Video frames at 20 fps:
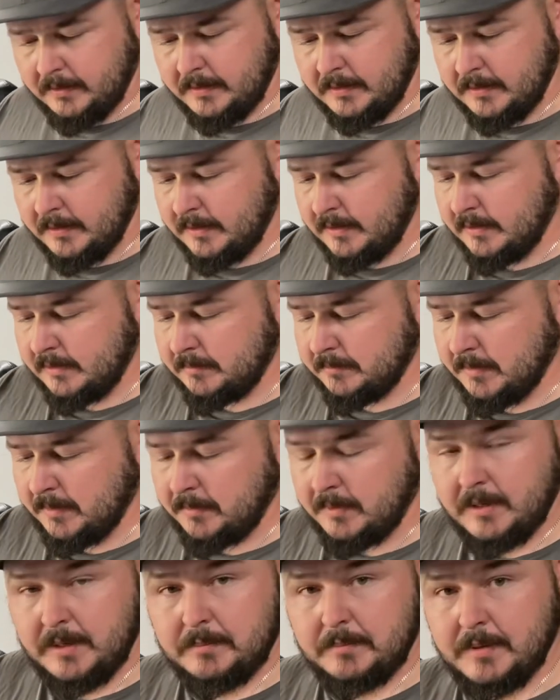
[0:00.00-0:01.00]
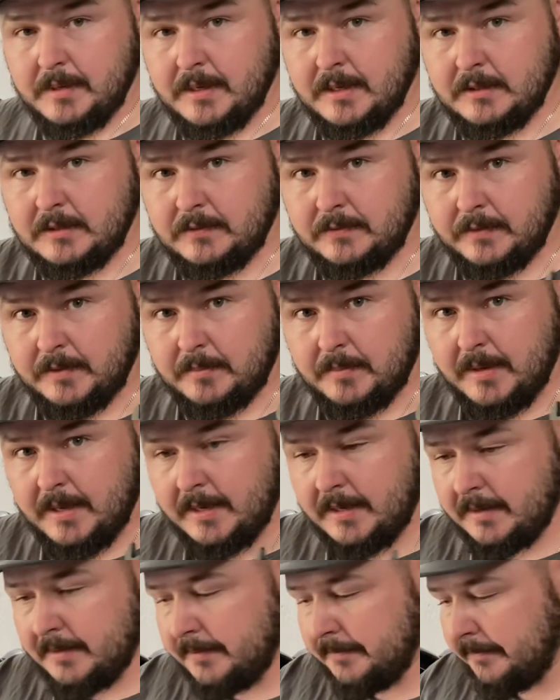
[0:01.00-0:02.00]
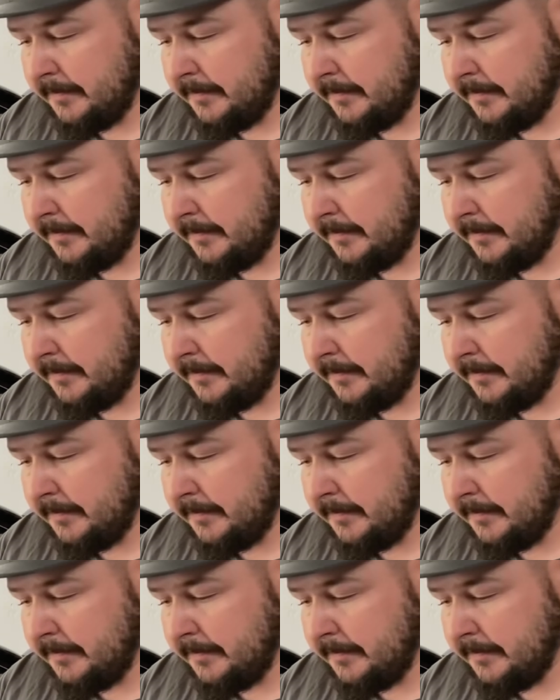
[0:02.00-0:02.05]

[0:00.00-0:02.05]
is my brake pads for the back,